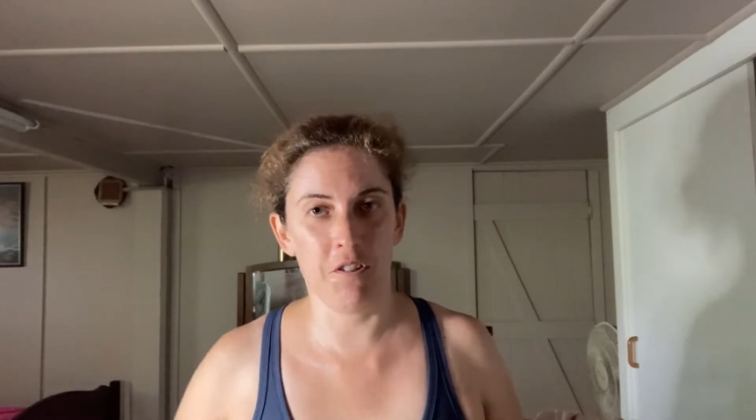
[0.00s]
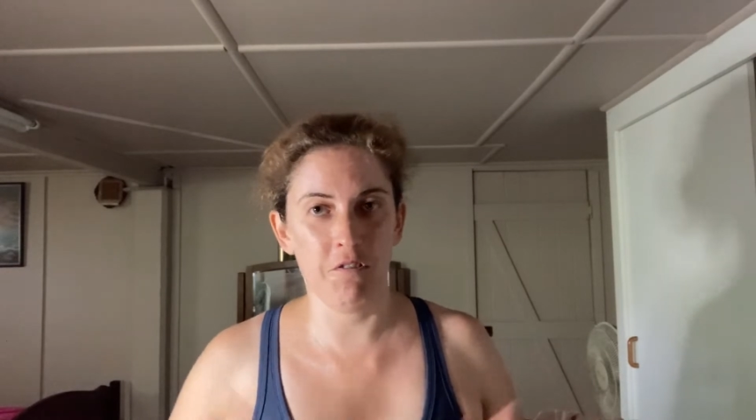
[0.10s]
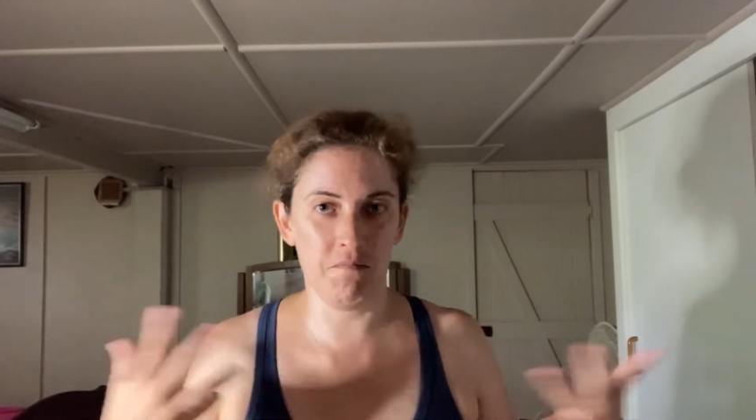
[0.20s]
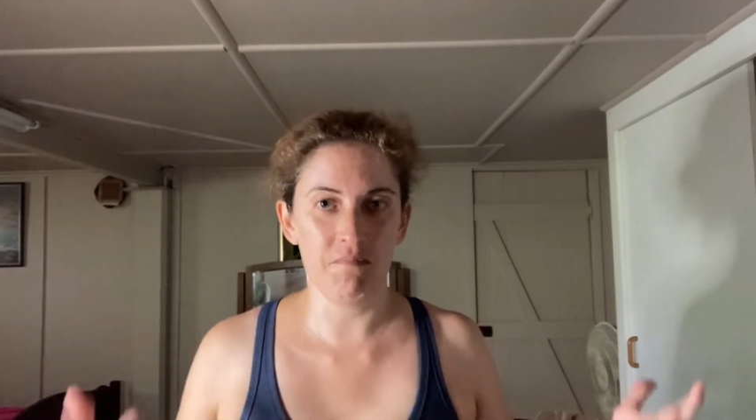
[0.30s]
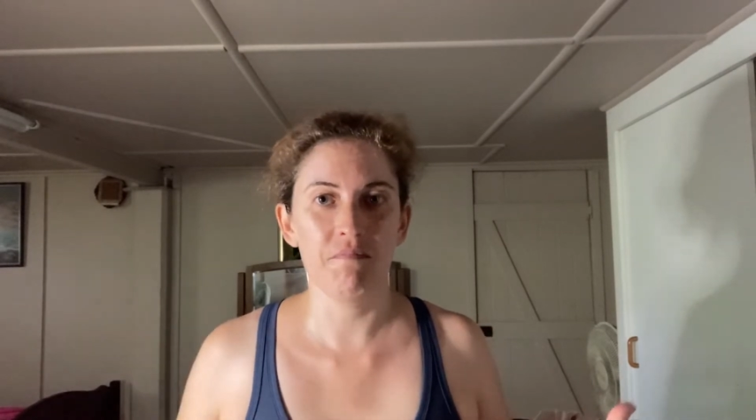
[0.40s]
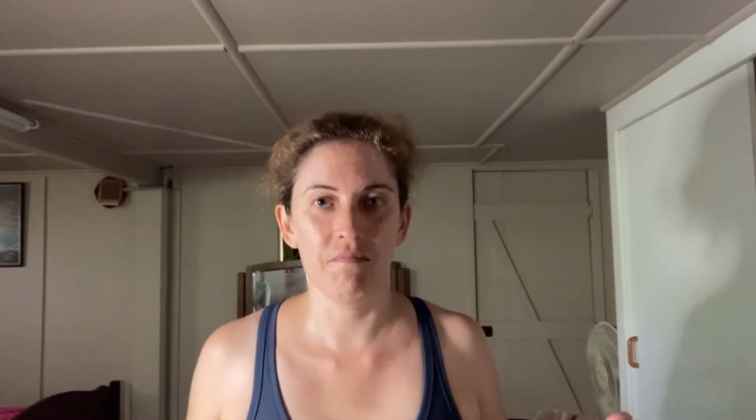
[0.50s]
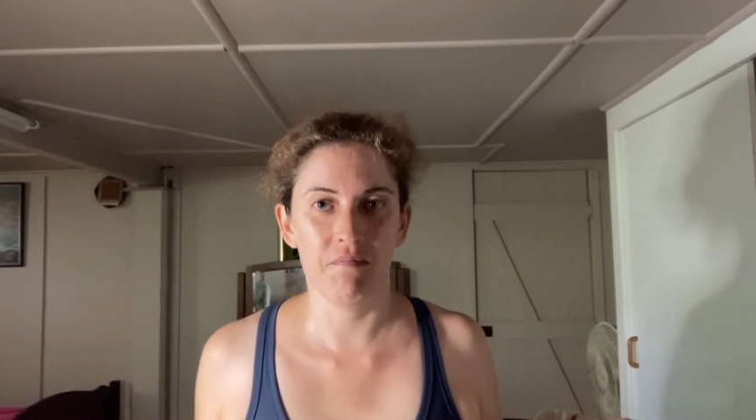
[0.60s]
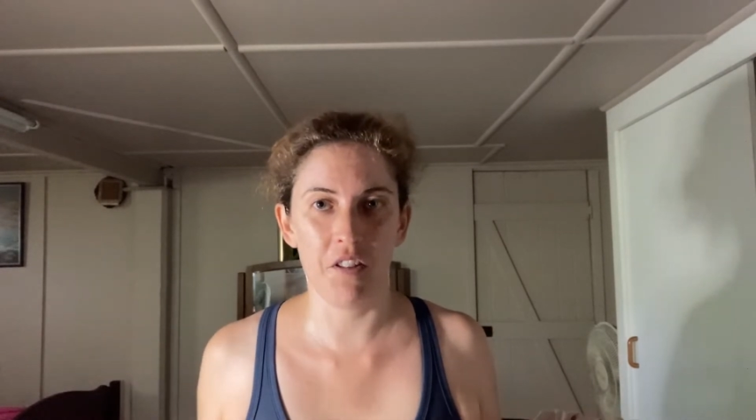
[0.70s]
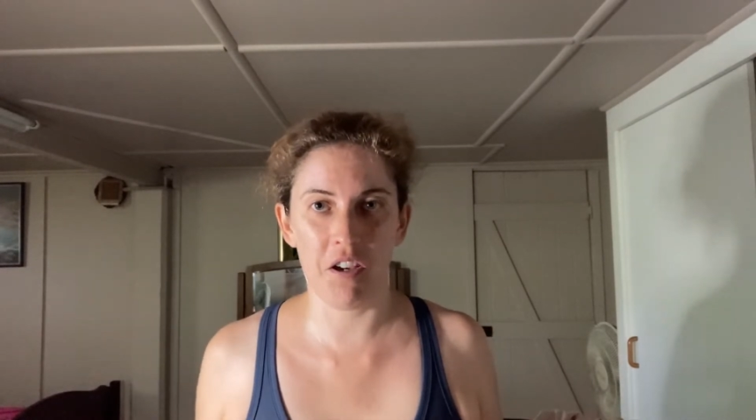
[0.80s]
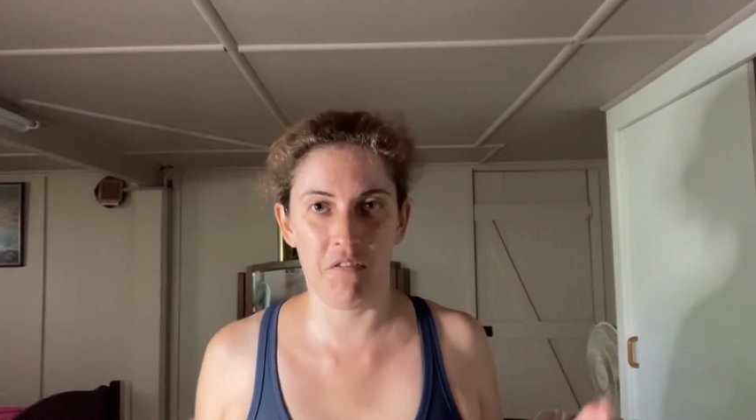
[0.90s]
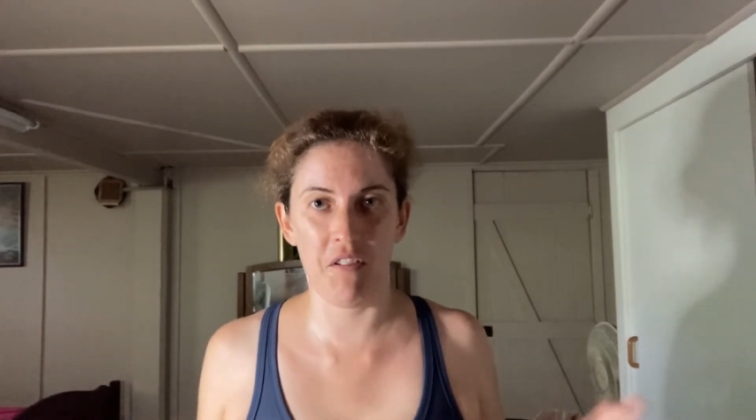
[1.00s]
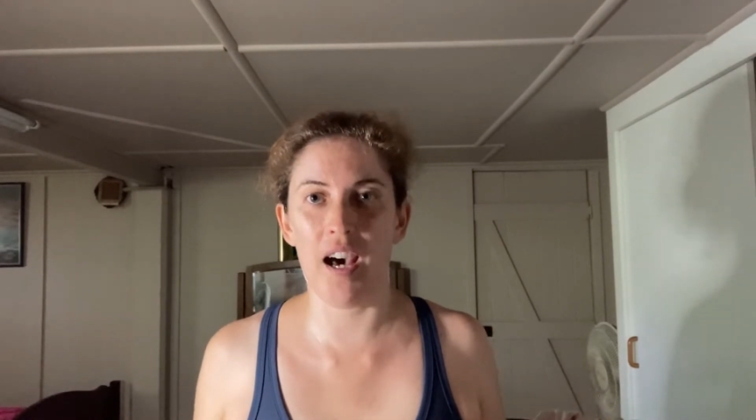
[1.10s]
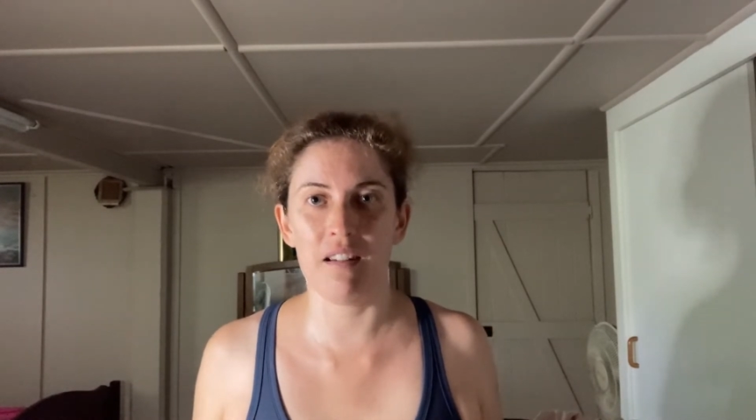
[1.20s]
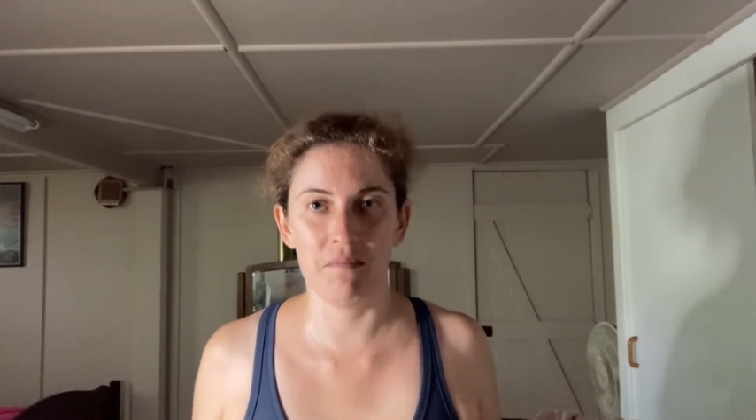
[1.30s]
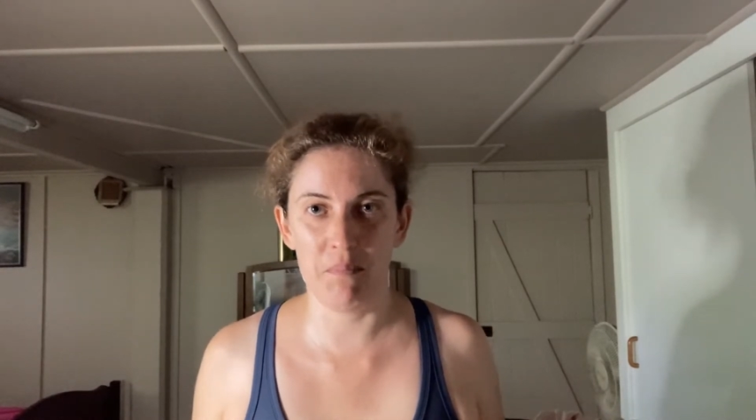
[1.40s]
feel like
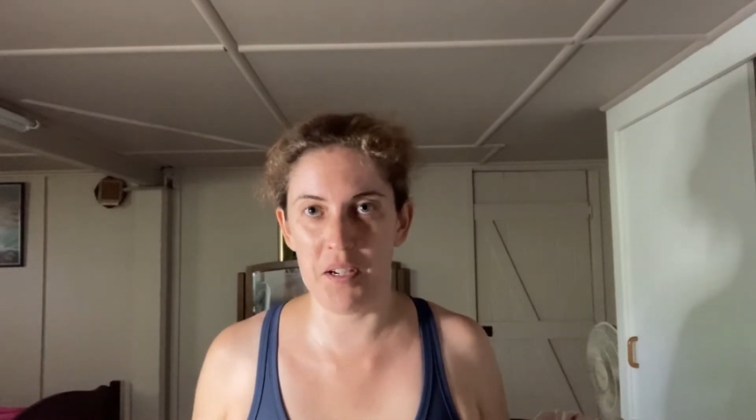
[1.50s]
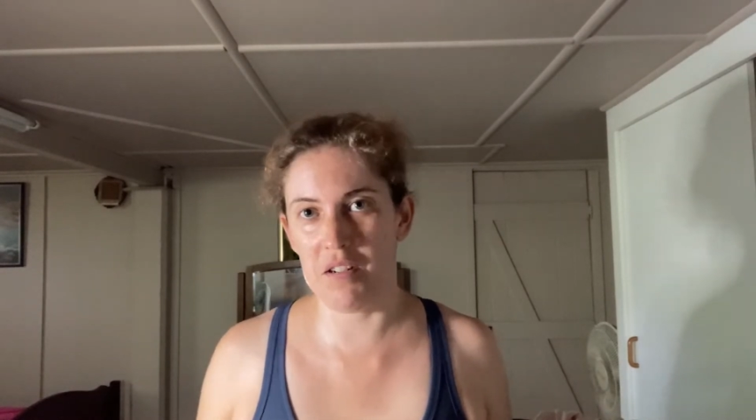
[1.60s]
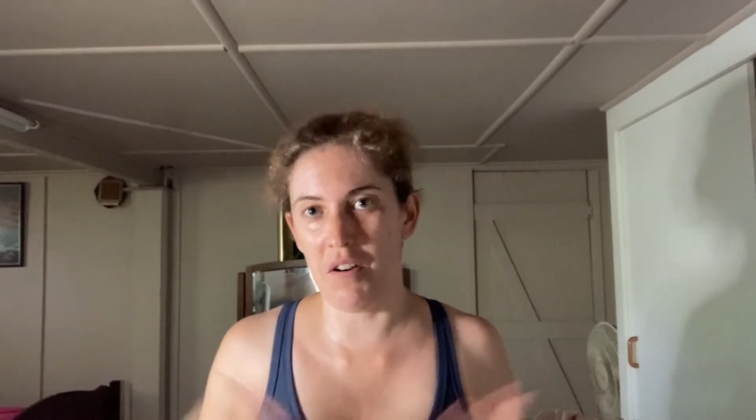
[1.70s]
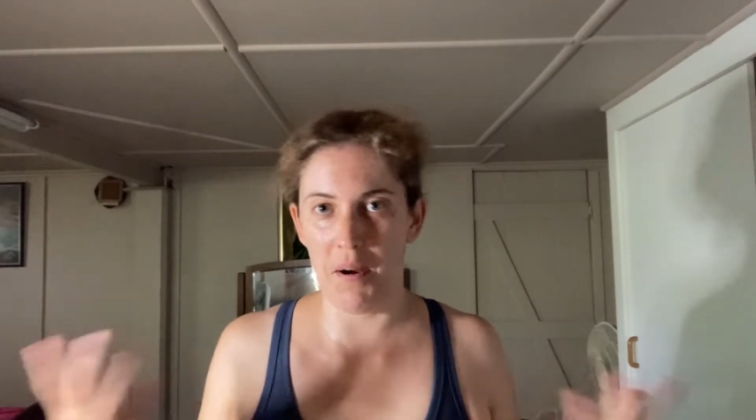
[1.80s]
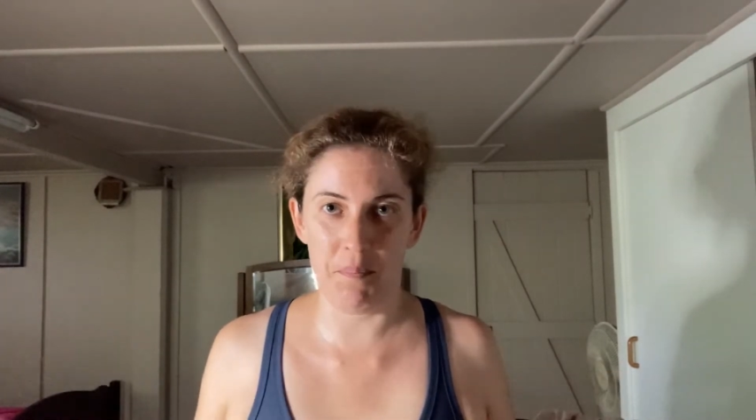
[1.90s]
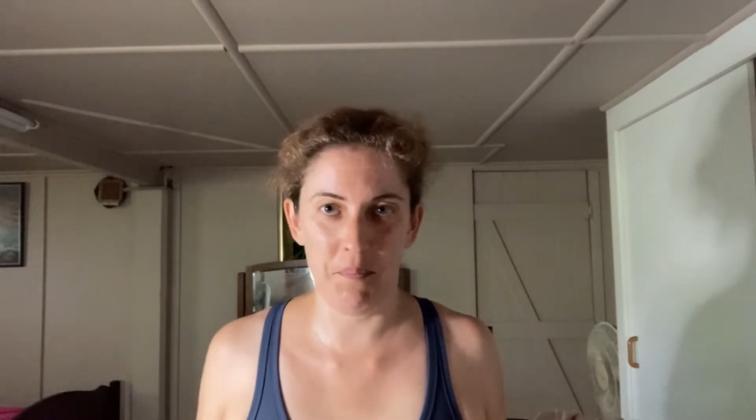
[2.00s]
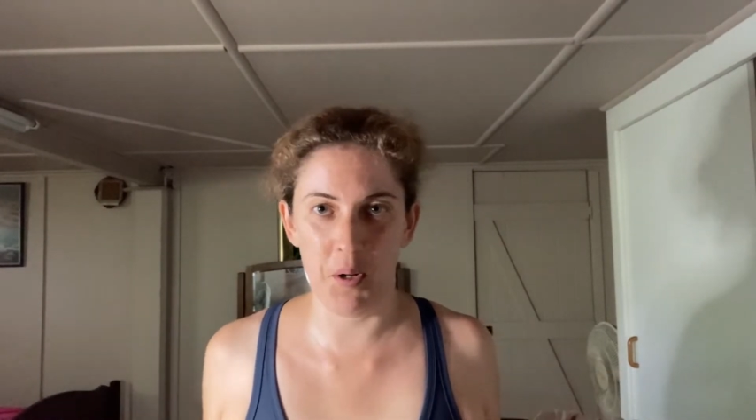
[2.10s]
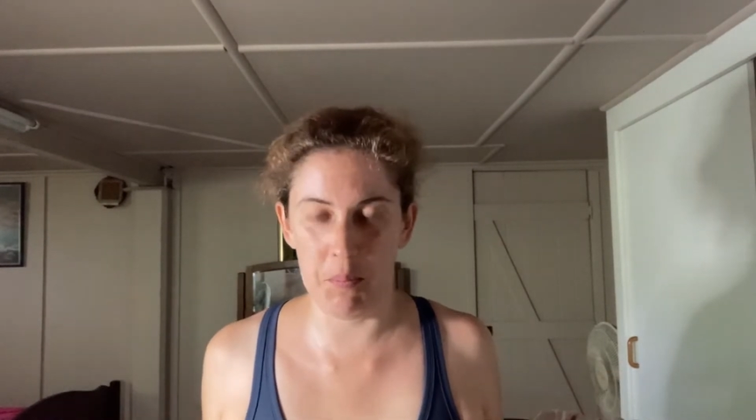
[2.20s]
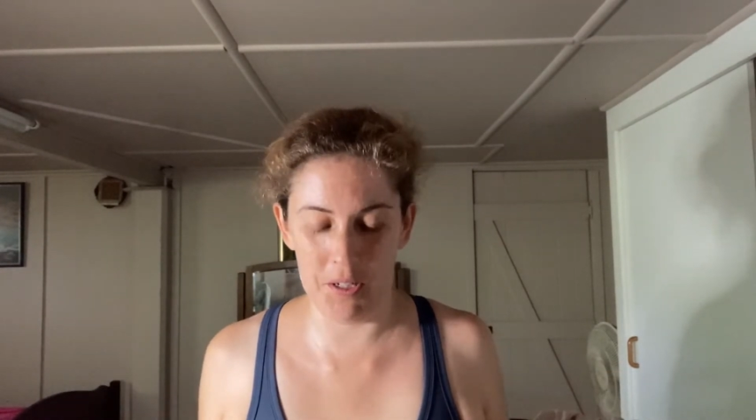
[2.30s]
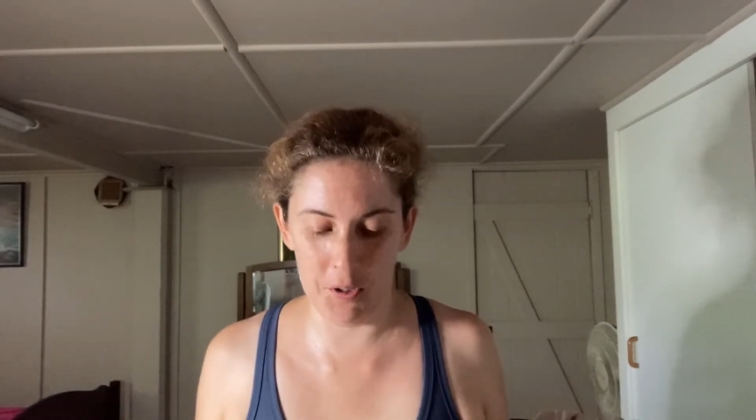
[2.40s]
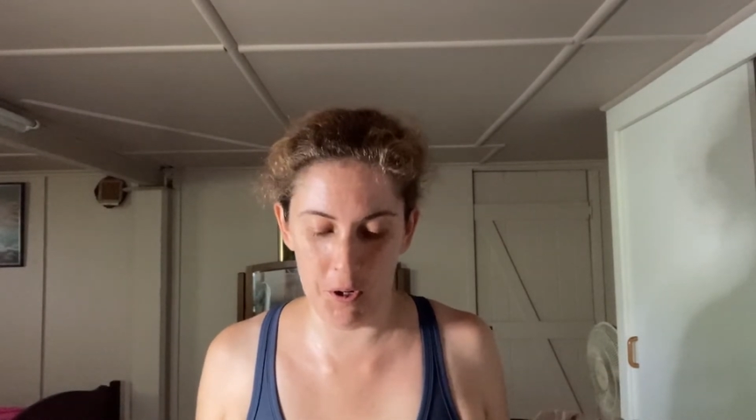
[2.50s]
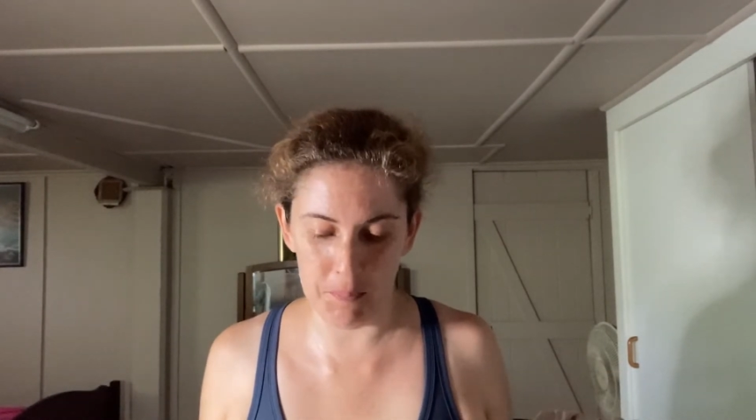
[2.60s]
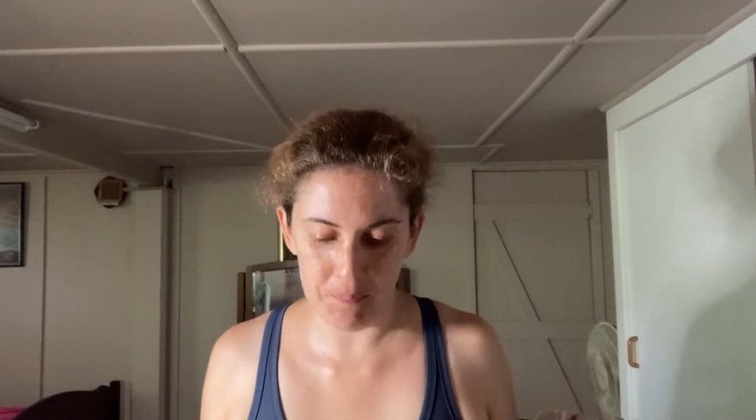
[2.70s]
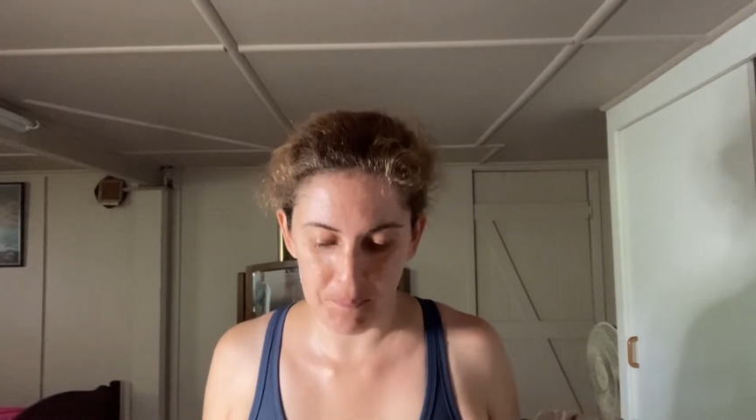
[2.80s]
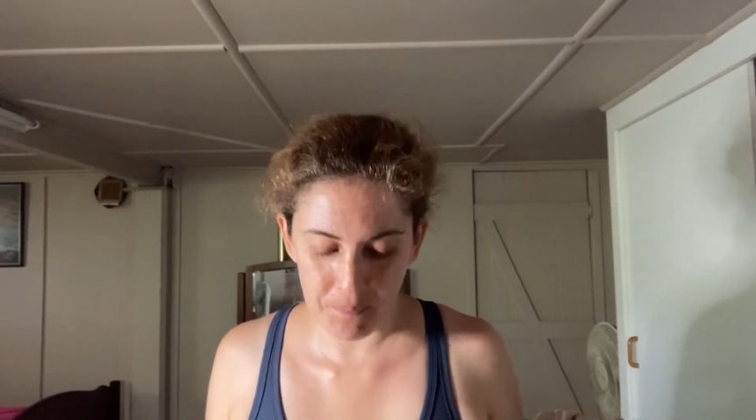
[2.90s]
fat, but I'm probably not.